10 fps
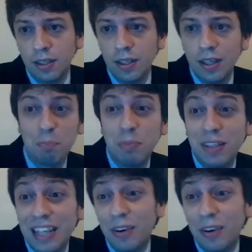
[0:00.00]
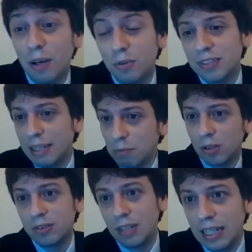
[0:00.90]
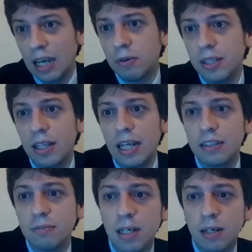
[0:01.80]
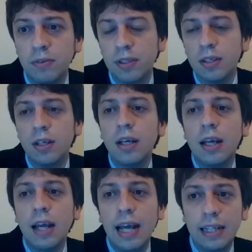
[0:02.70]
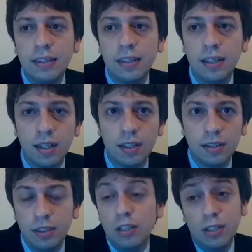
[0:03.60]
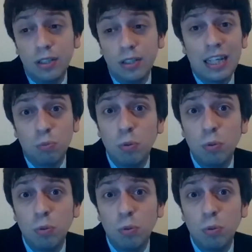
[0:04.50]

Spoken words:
up and down. I would say mostly down in the last month, and that would